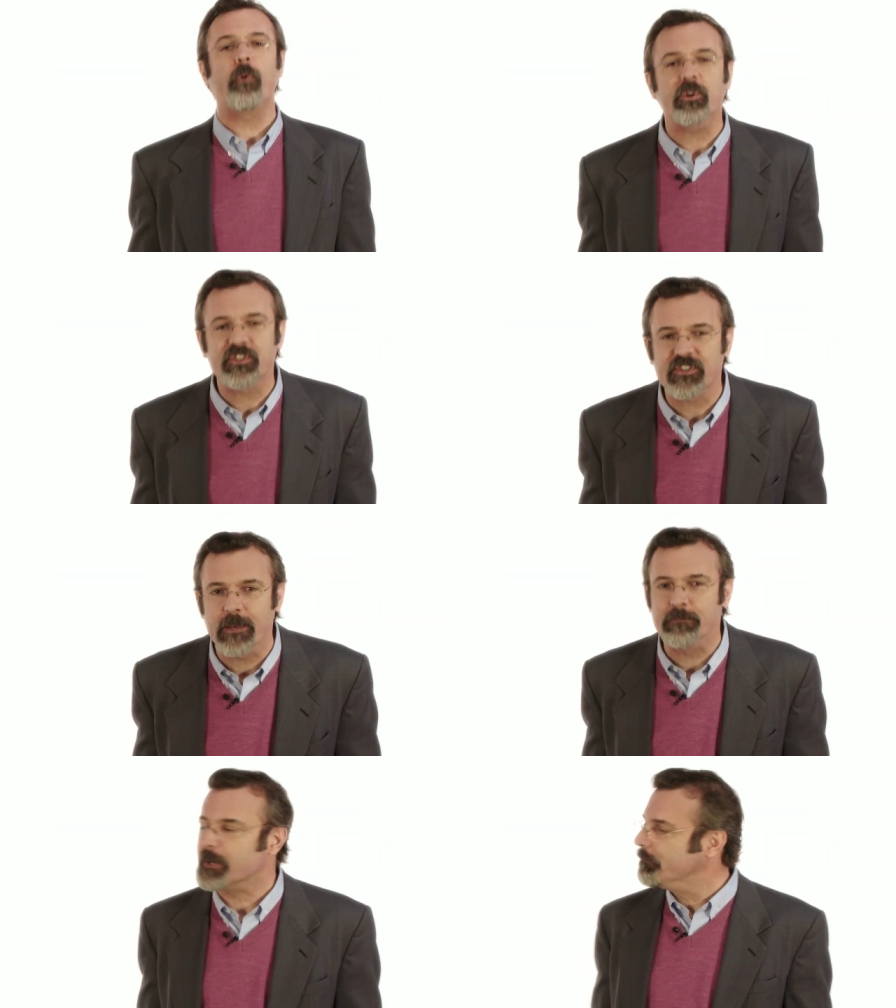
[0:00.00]
force
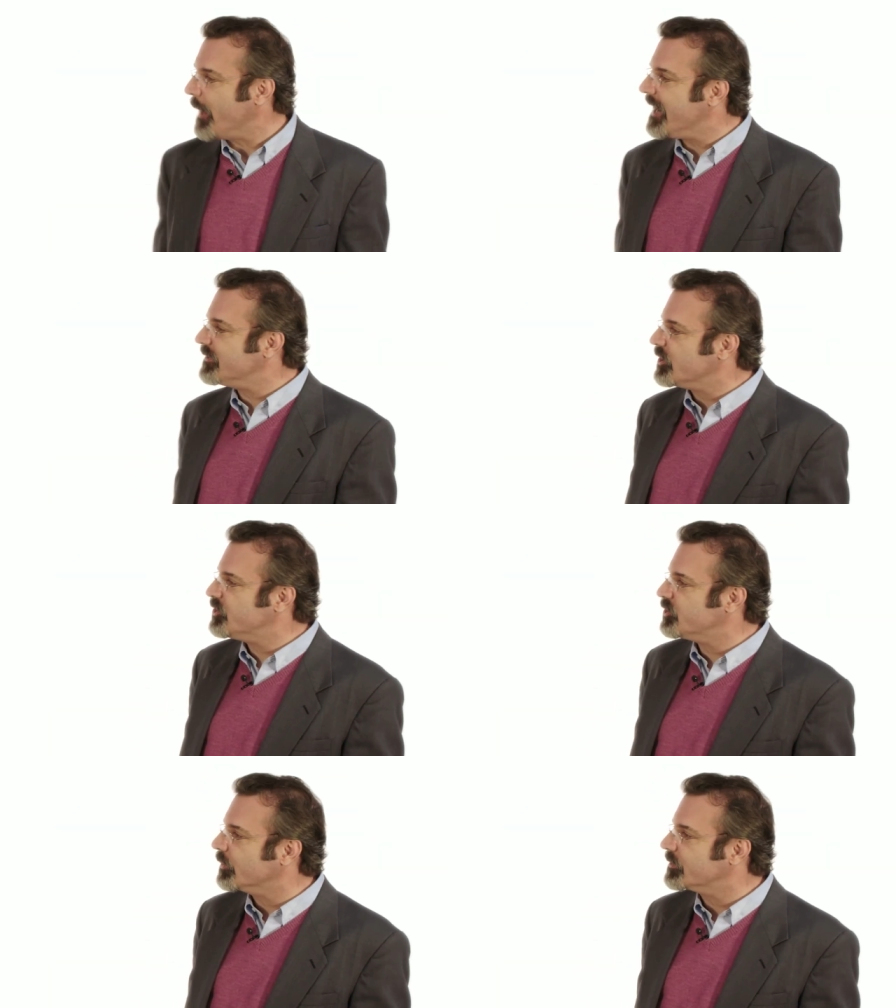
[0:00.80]
them to buy the
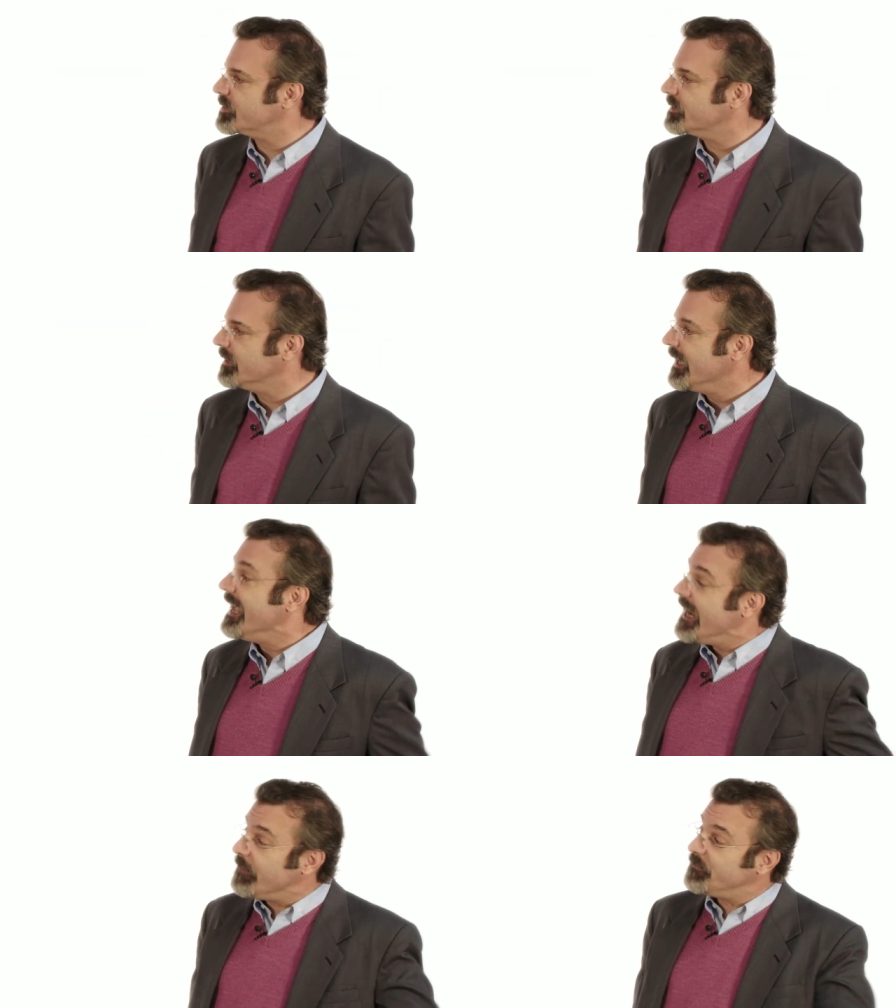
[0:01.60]
shirts.
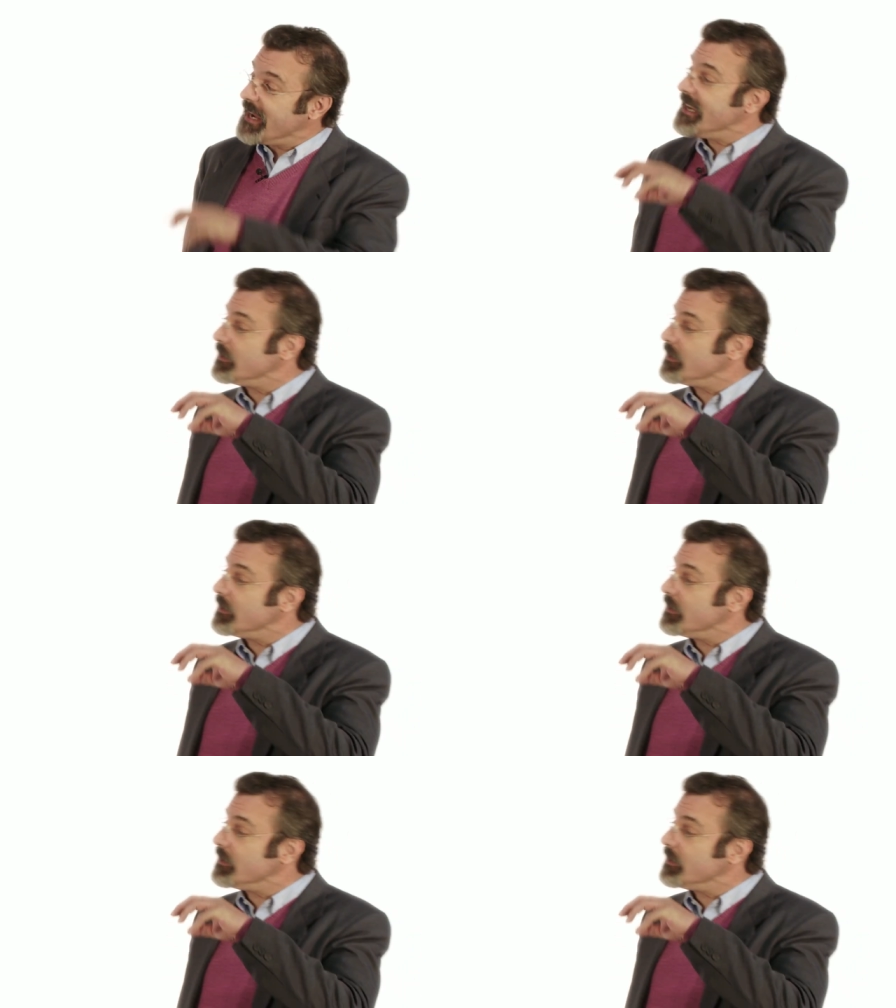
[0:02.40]
If they